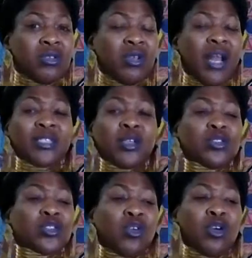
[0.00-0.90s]
Like
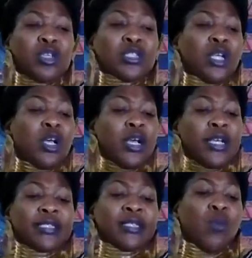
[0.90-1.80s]
those girls
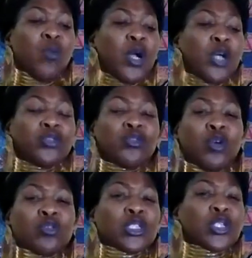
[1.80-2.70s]
is somewhere,
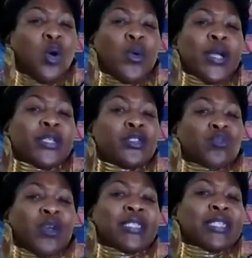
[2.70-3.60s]
sewing
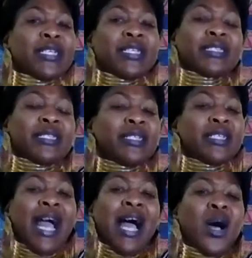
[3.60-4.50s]
dresses and
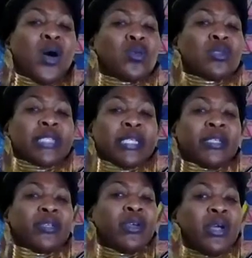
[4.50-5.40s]
gowns and